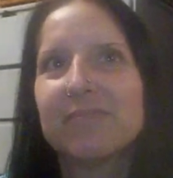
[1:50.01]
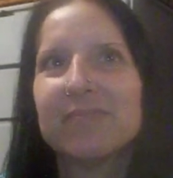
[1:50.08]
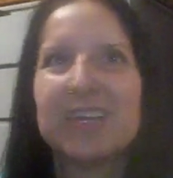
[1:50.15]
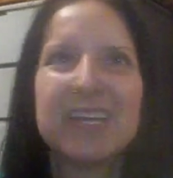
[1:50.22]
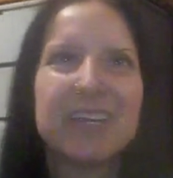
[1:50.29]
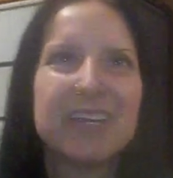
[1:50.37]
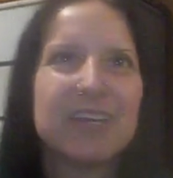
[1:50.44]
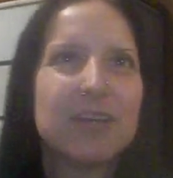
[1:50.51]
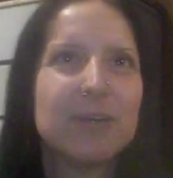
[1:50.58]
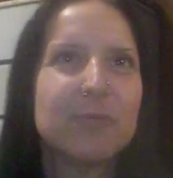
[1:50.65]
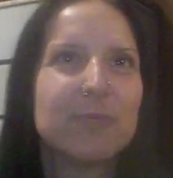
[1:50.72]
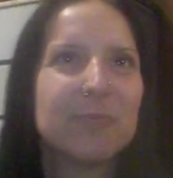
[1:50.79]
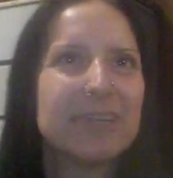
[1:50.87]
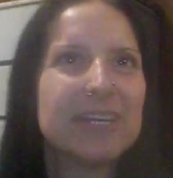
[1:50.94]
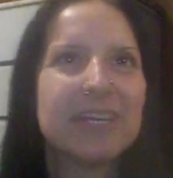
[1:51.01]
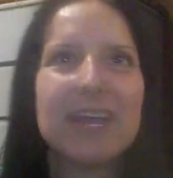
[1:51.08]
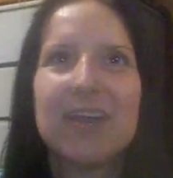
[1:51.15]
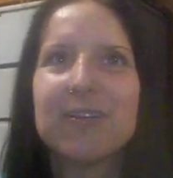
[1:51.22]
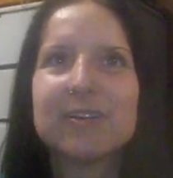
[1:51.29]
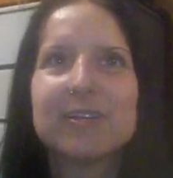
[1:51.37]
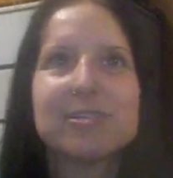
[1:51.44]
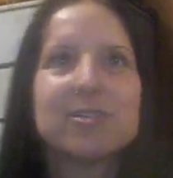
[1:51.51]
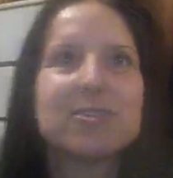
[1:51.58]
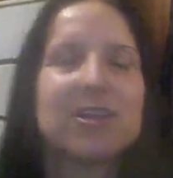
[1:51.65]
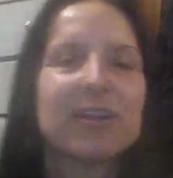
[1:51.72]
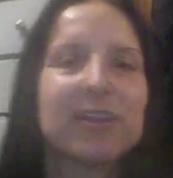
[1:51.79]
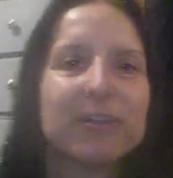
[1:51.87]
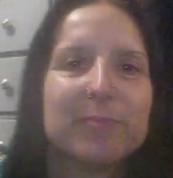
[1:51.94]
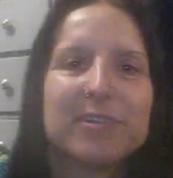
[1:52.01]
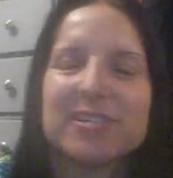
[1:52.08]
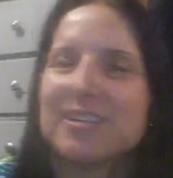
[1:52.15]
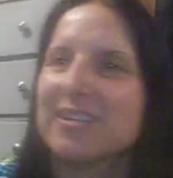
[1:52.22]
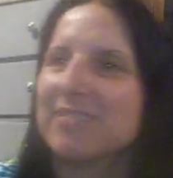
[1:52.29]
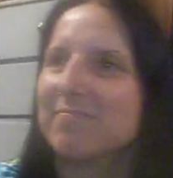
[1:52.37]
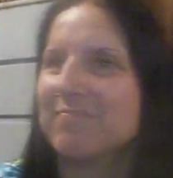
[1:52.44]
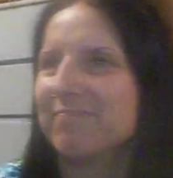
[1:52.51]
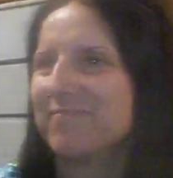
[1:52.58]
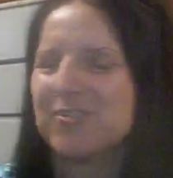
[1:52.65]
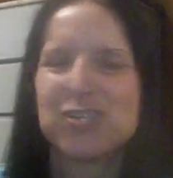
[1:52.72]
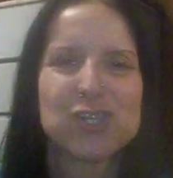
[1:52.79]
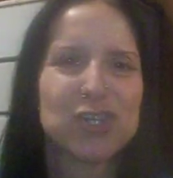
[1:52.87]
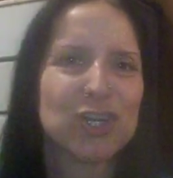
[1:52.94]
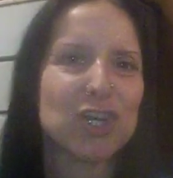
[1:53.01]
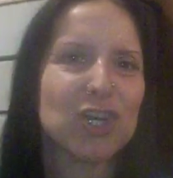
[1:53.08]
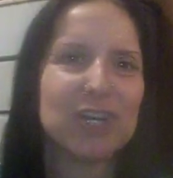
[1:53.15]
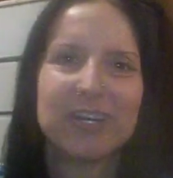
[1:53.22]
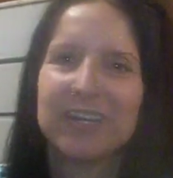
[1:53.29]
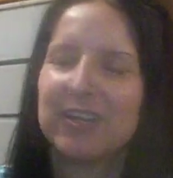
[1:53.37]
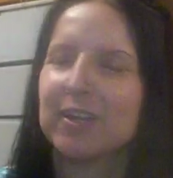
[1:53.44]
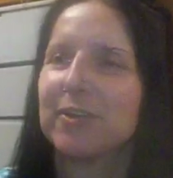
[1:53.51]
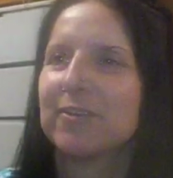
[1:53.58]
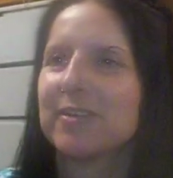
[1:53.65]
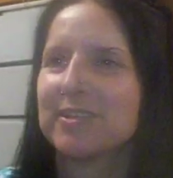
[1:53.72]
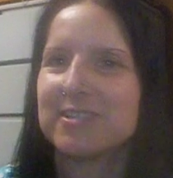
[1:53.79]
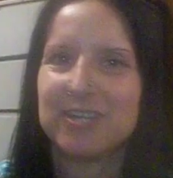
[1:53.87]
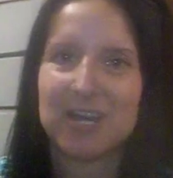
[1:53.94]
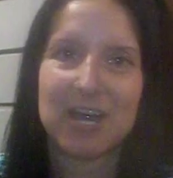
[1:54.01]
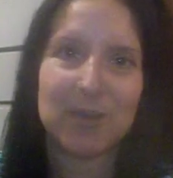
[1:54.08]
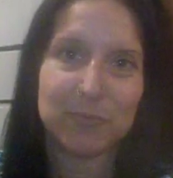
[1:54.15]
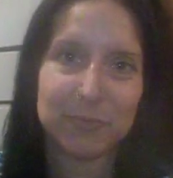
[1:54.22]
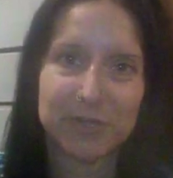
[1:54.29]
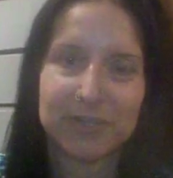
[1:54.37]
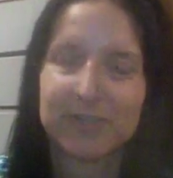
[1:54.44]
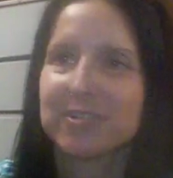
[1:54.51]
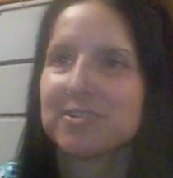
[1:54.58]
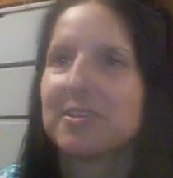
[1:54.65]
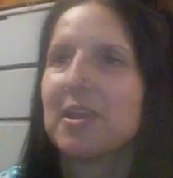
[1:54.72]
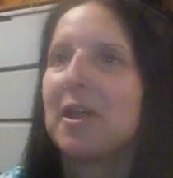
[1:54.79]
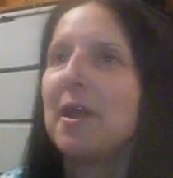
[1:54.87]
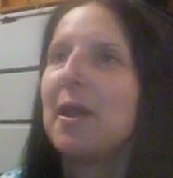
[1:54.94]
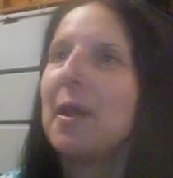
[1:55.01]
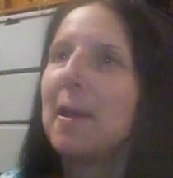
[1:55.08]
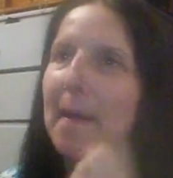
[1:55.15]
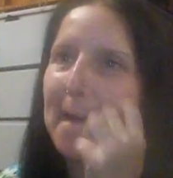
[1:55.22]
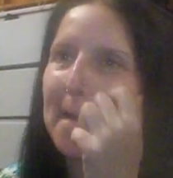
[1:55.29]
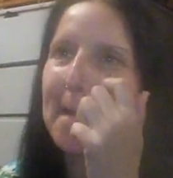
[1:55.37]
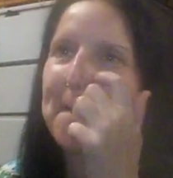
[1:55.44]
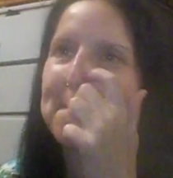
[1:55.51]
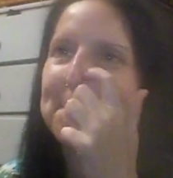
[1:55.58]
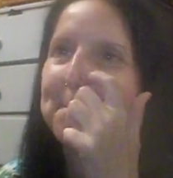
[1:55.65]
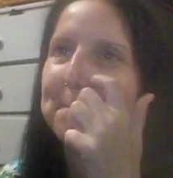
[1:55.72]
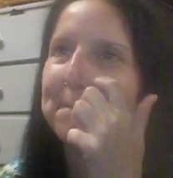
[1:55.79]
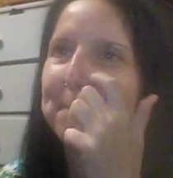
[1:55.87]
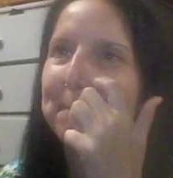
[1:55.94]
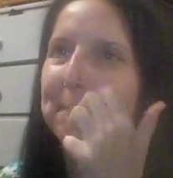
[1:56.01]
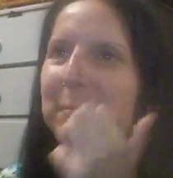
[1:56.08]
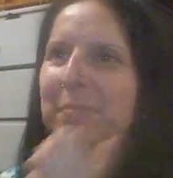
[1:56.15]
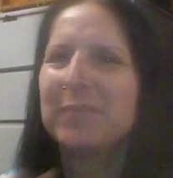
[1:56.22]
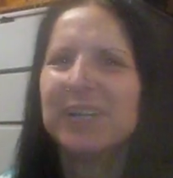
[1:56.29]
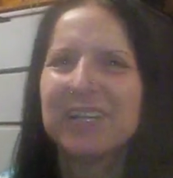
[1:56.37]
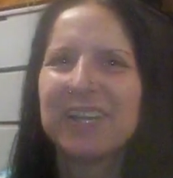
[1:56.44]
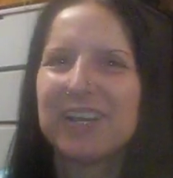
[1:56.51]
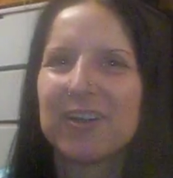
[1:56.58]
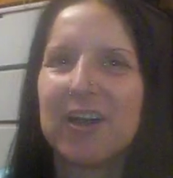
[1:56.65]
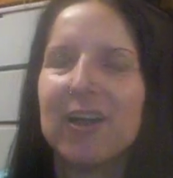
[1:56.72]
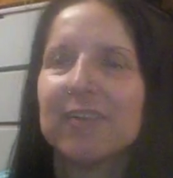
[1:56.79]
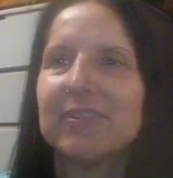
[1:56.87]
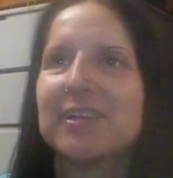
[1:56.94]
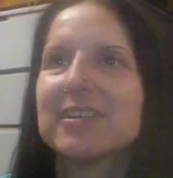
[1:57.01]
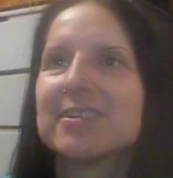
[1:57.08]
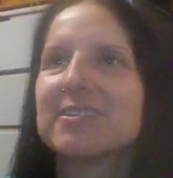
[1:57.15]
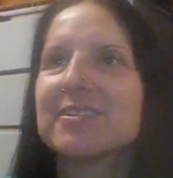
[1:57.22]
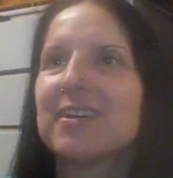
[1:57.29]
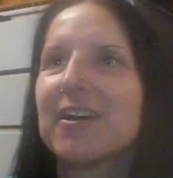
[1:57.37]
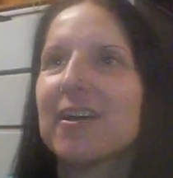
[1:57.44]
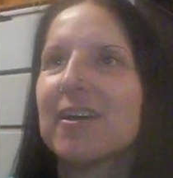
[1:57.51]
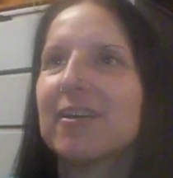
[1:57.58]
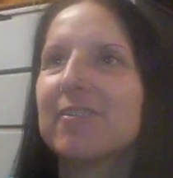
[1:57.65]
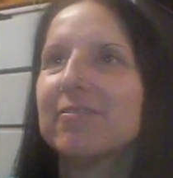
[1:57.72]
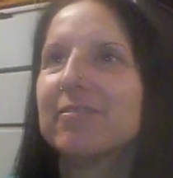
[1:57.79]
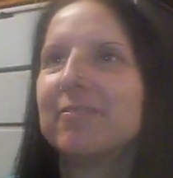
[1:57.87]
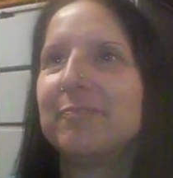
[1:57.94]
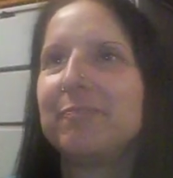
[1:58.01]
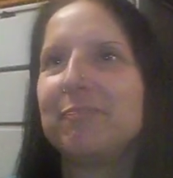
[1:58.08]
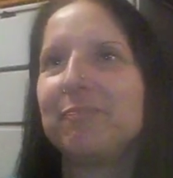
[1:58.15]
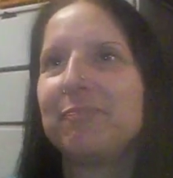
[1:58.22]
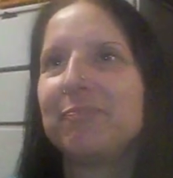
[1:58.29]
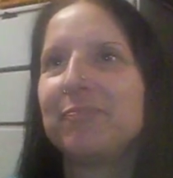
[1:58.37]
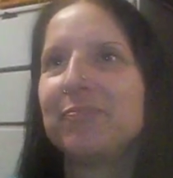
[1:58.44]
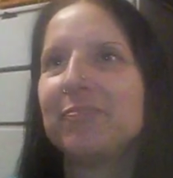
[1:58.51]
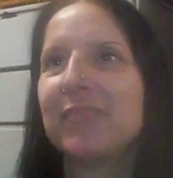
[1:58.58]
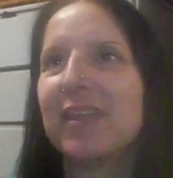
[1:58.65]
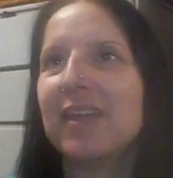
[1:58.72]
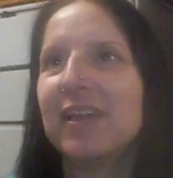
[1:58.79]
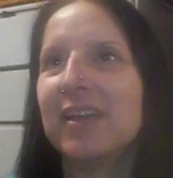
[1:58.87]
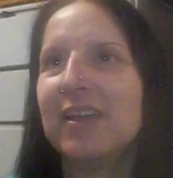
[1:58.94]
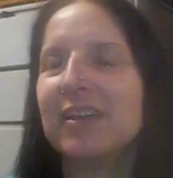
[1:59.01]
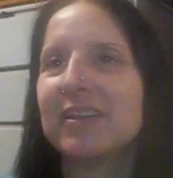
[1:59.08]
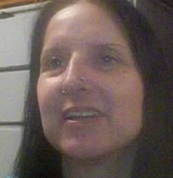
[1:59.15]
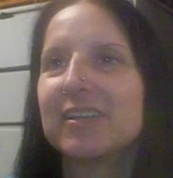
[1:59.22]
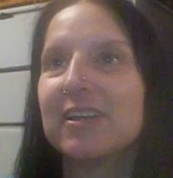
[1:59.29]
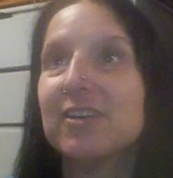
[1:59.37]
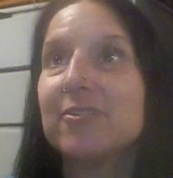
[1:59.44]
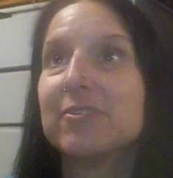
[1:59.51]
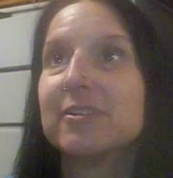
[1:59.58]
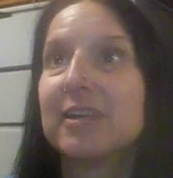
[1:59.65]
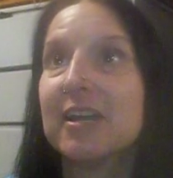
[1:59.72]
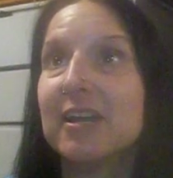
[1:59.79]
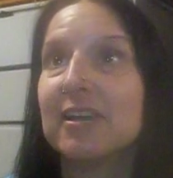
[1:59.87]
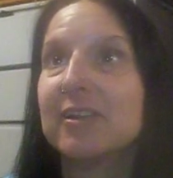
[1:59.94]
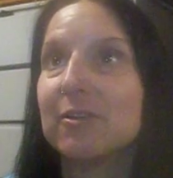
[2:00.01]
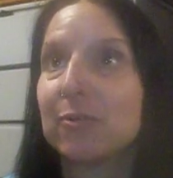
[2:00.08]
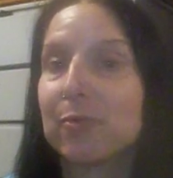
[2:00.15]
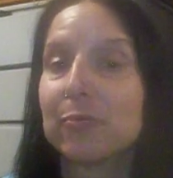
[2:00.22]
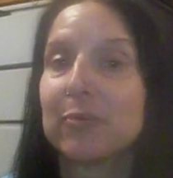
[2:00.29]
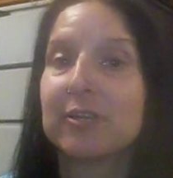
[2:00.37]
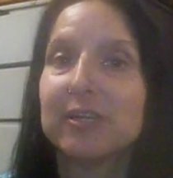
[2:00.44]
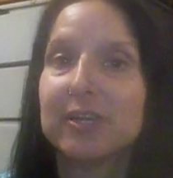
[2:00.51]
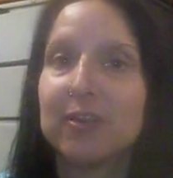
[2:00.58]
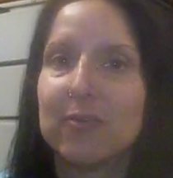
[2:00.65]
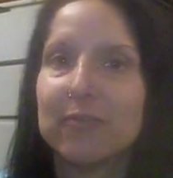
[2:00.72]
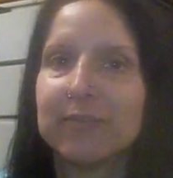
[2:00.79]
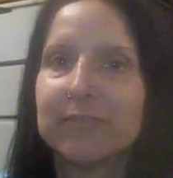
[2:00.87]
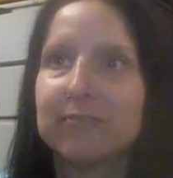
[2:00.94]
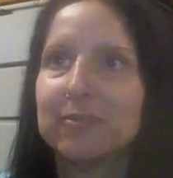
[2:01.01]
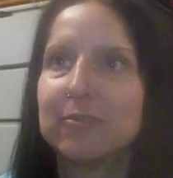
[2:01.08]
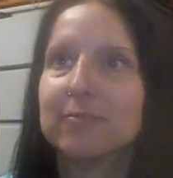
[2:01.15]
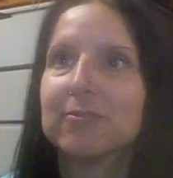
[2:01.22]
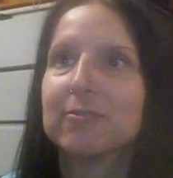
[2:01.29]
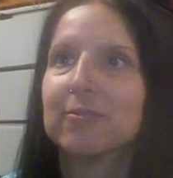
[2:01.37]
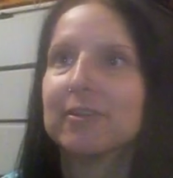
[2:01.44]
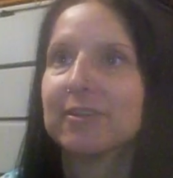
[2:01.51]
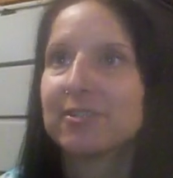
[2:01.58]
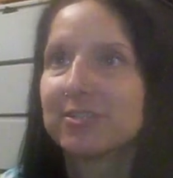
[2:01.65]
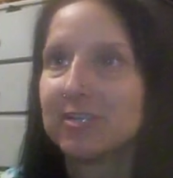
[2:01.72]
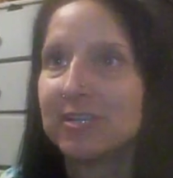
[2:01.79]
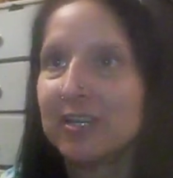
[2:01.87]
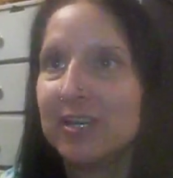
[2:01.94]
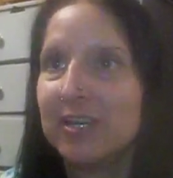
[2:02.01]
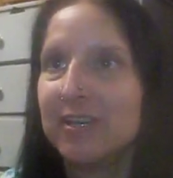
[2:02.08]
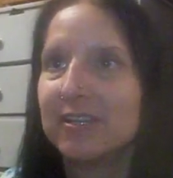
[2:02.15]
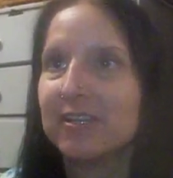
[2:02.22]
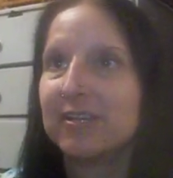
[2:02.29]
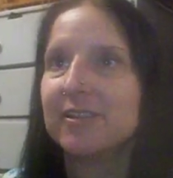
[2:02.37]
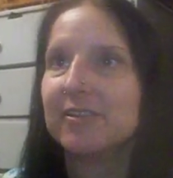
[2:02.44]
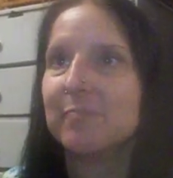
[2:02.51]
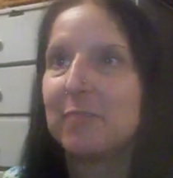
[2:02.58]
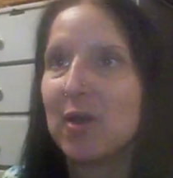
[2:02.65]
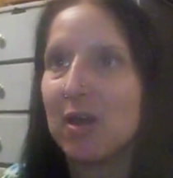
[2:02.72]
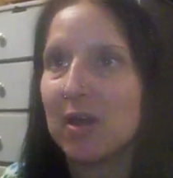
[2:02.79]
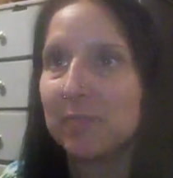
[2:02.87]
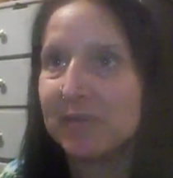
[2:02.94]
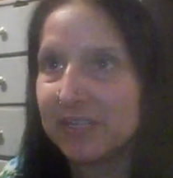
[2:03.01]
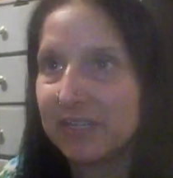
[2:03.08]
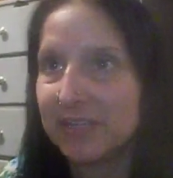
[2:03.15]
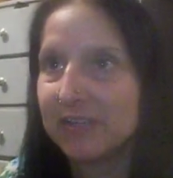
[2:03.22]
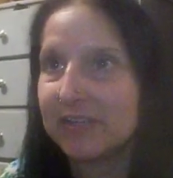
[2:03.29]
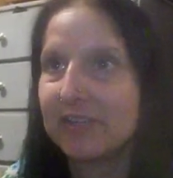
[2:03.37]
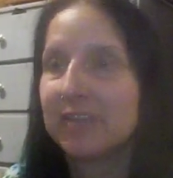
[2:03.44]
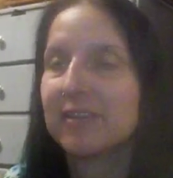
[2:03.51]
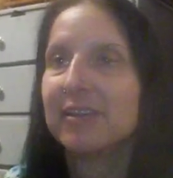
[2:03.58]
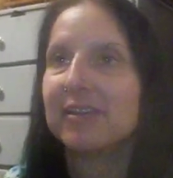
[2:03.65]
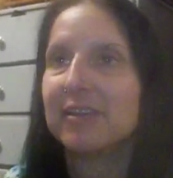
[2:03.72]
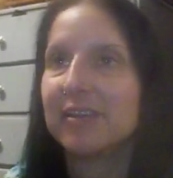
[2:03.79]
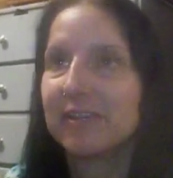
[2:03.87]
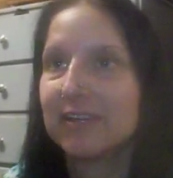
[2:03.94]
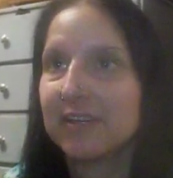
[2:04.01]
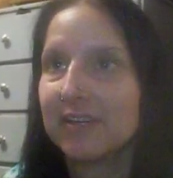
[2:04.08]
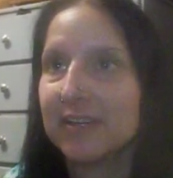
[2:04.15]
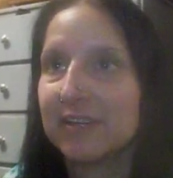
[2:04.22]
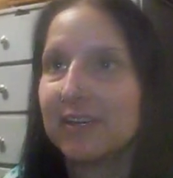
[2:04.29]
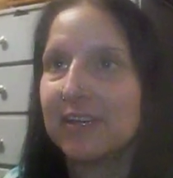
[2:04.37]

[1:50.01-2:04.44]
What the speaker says: like, I won't really count because it's not 100% sure, because you know how it works. But like obvious stuff. Like the other day, they were really going full force. They did the mobbing thing.